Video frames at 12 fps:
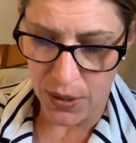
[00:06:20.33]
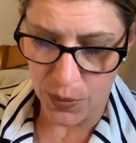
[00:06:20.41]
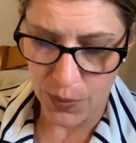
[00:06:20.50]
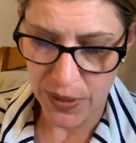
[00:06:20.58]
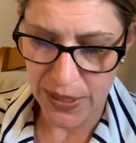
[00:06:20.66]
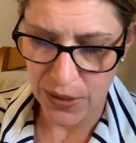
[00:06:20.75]

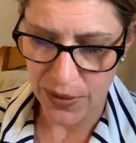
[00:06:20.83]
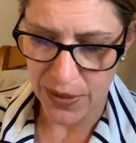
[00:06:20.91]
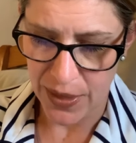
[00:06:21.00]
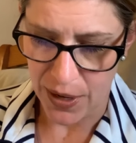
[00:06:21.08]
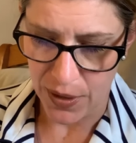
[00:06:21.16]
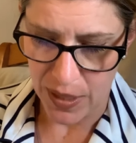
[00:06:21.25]
We're nearly
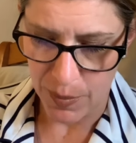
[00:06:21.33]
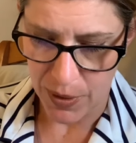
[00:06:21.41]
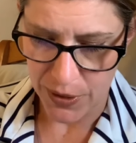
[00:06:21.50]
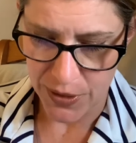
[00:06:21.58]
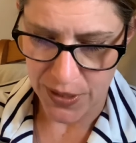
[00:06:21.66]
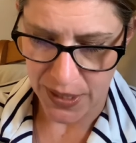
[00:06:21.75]
there, he
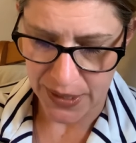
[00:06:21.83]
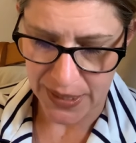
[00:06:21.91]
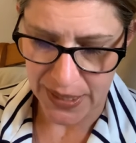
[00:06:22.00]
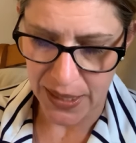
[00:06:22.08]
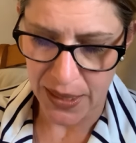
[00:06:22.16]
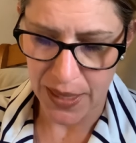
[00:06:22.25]
muttered
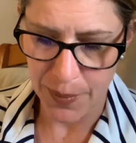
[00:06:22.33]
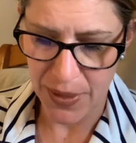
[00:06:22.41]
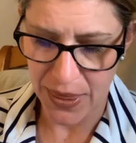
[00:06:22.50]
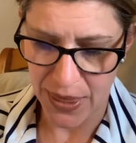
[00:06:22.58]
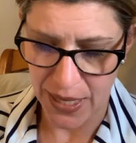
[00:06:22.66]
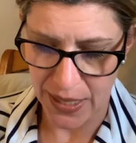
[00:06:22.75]
suddenly. Let me
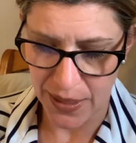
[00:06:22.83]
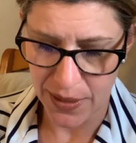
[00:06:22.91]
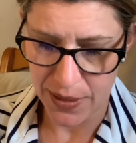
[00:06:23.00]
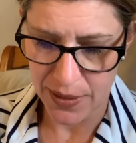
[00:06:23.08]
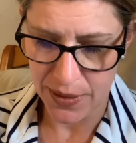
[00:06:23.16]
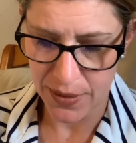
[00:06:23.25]
think.
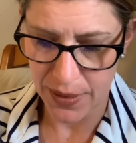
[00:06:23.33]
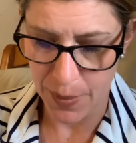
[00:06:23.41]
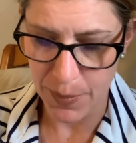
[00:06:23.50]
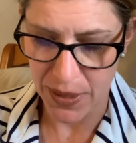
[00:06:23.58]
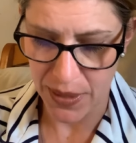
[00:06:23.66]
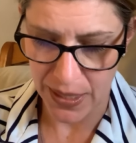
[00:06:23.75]
Let
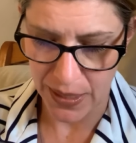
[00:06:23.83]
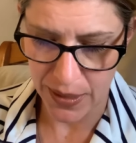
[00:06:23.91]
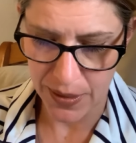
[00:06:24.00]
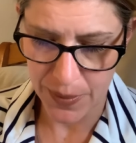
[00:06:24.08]
me think.